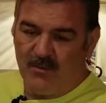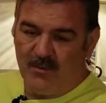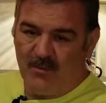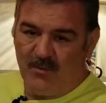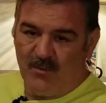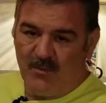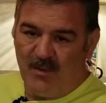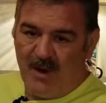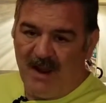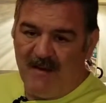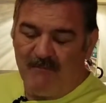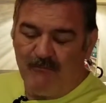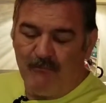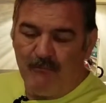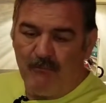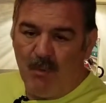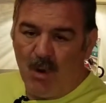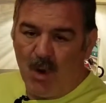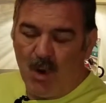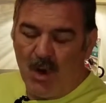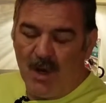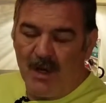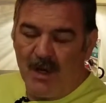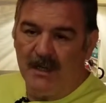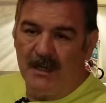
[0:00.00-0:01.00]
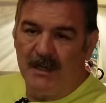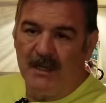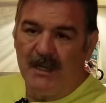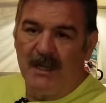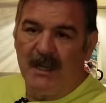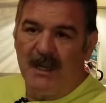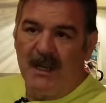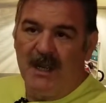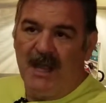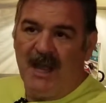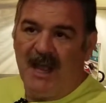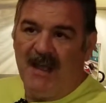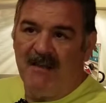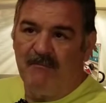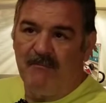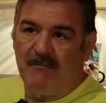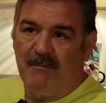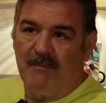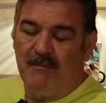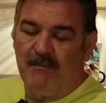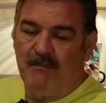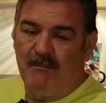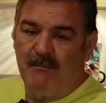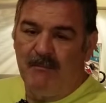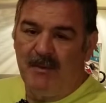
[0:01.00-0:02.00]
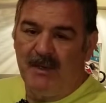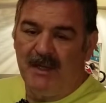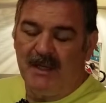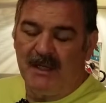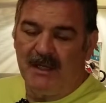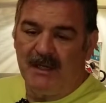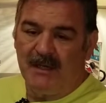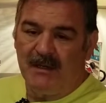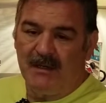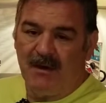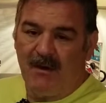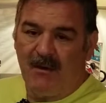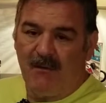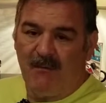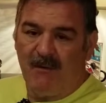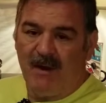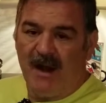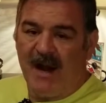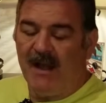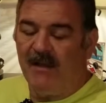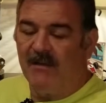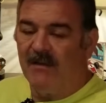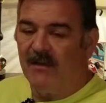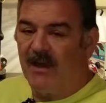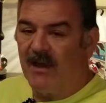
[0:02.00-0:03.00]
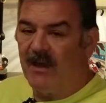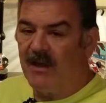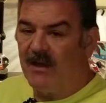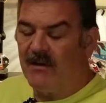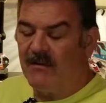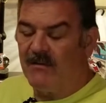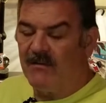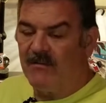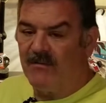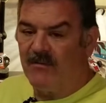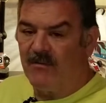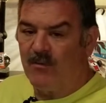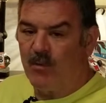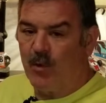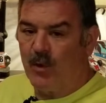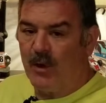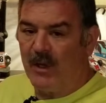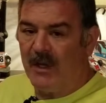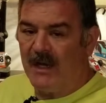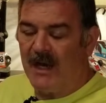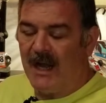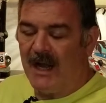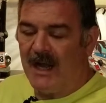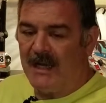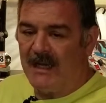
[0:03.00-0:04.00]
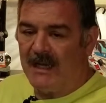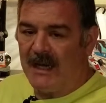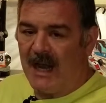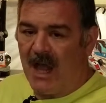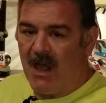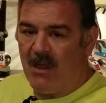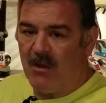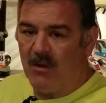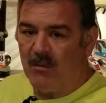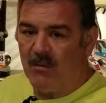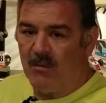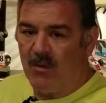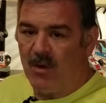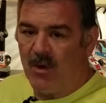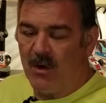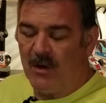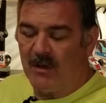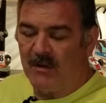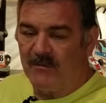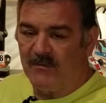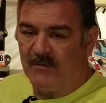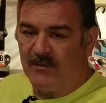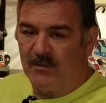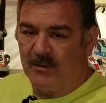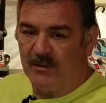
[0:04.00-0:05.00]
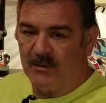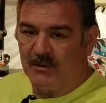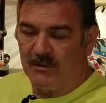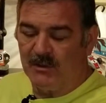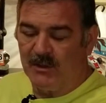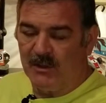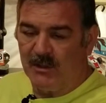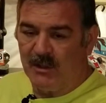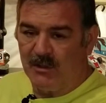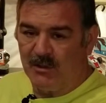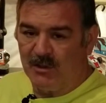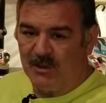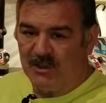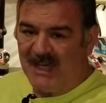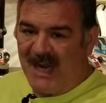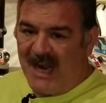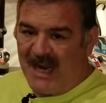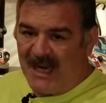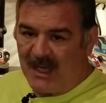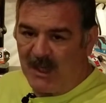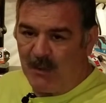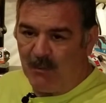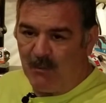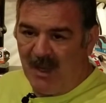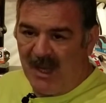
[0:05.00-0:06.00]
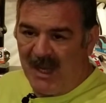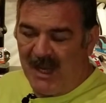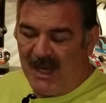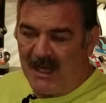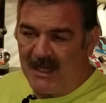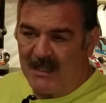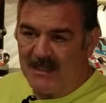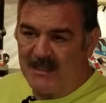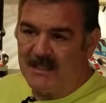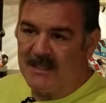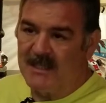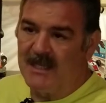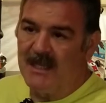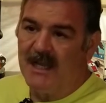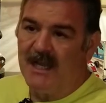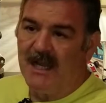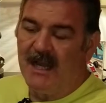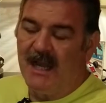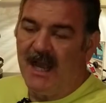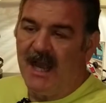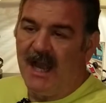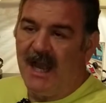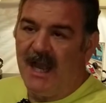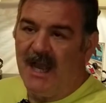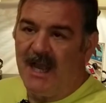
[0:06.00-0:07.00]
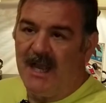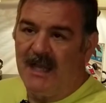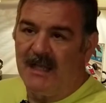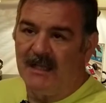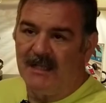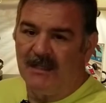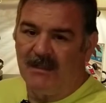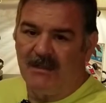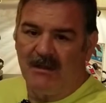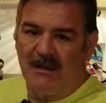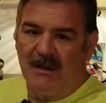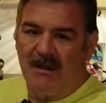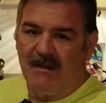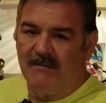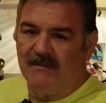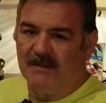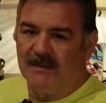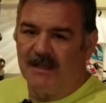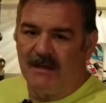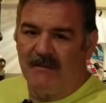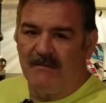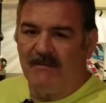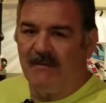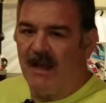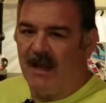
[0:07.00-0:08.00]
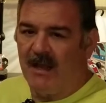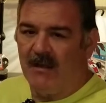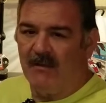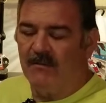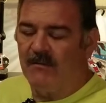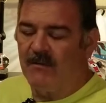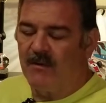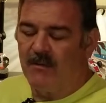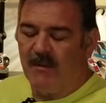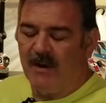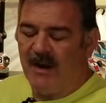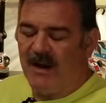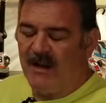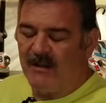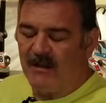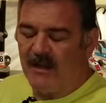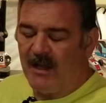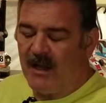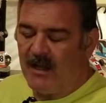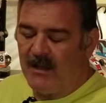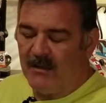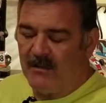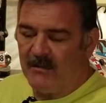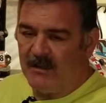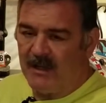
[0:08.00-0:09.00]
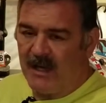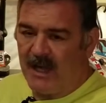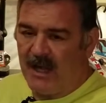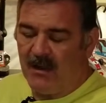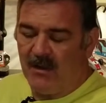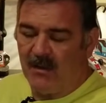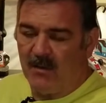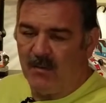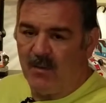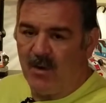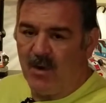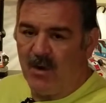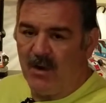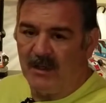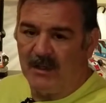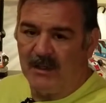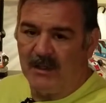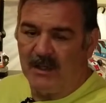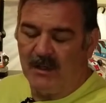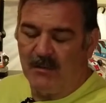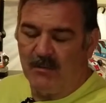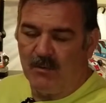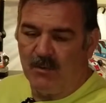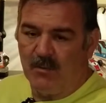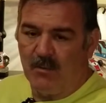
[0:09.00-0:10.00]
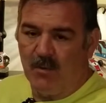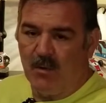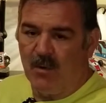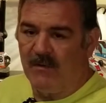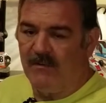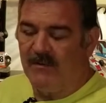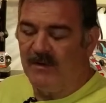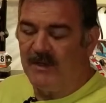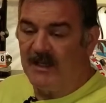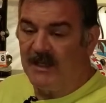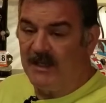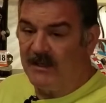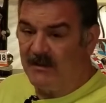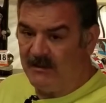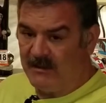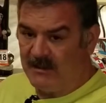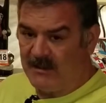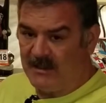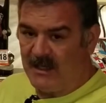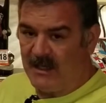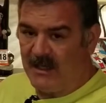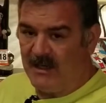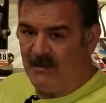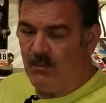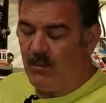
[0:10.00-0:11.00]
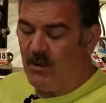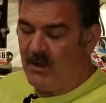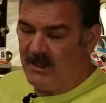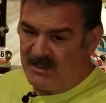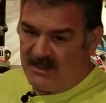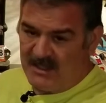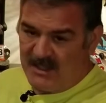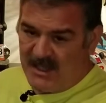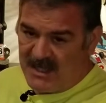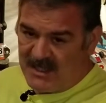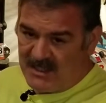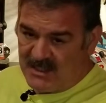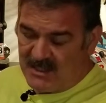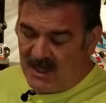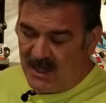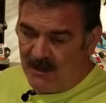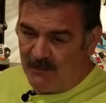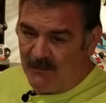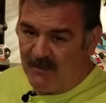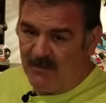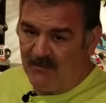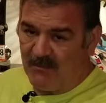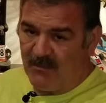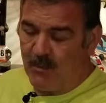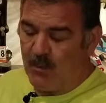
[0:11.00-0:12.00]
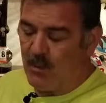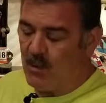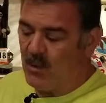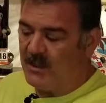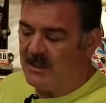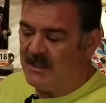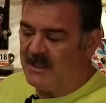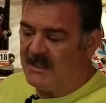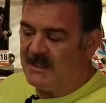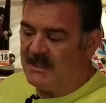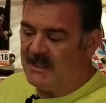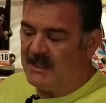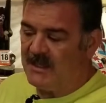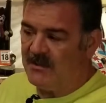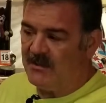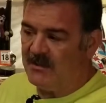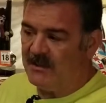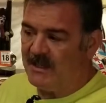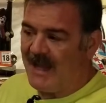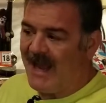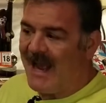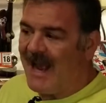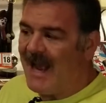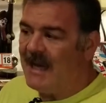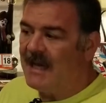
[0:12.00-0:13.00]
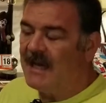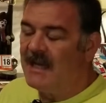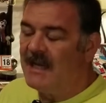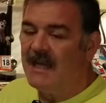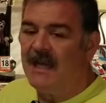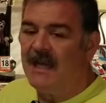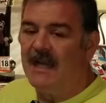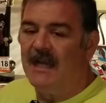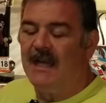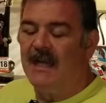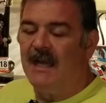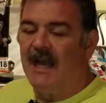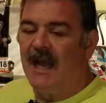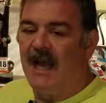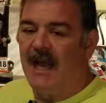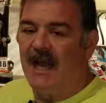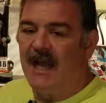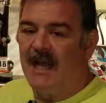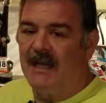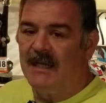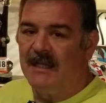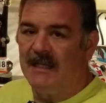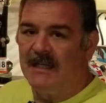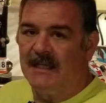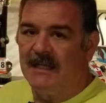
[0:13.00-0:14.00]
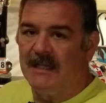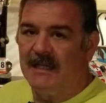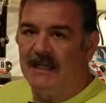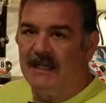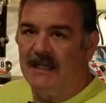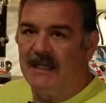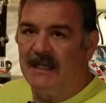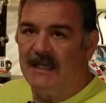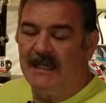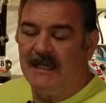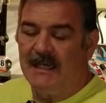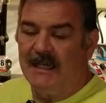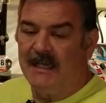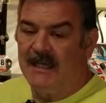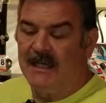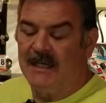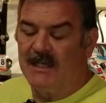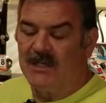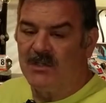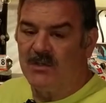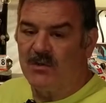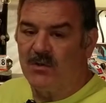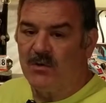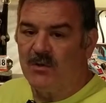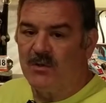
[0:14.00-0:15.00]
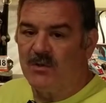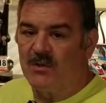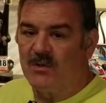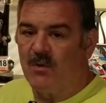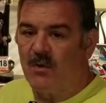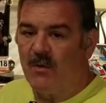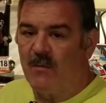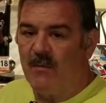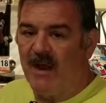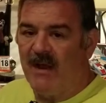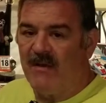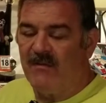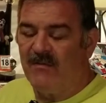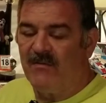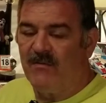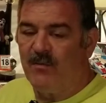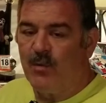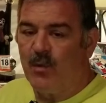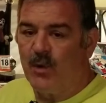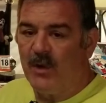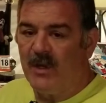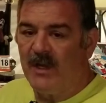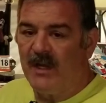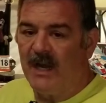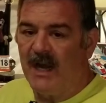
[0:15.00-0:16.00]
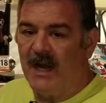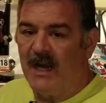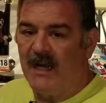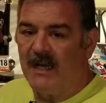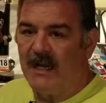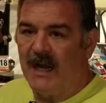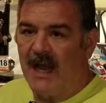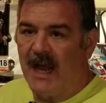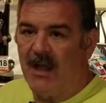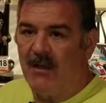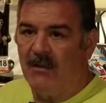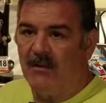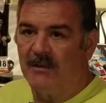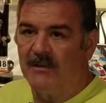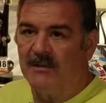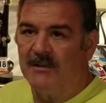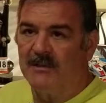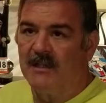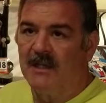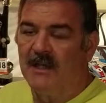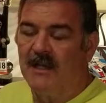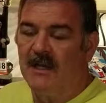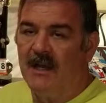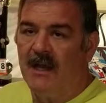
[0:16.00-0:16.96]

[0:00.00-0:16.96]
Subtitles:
I bought have been around the $149 mark for, jacket, pants, and the gloves I found for around the $100 mark. They were more of a clearance item. Watch that segment for more detail on that. And the heated insoles were about $49.